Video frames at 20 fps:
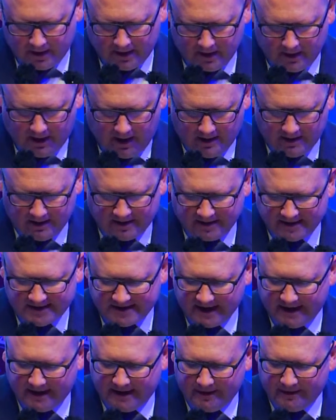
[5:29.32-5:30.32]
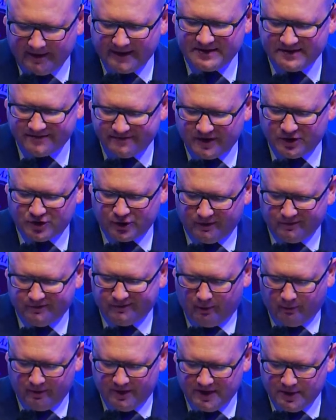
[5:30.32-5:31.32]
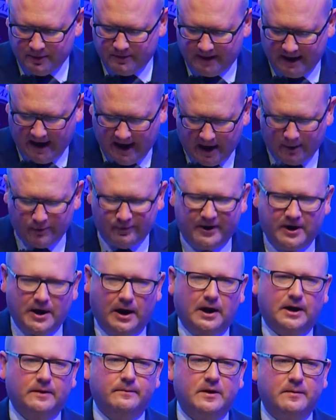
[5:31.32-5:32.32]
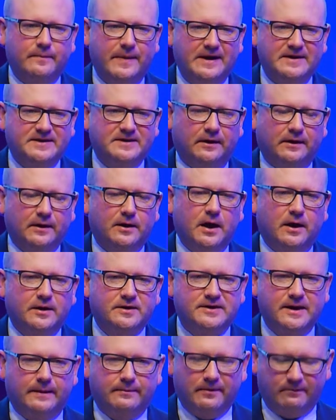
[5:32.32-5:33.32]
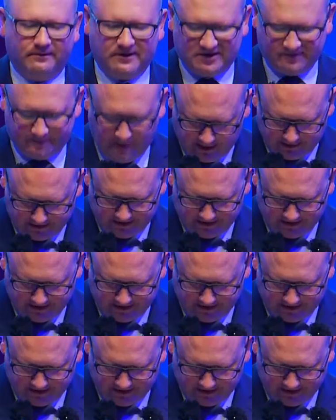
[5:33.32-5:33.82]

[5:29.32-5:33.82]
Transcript: Ireland has set out its vision for renewing our economy based on the concept of a smart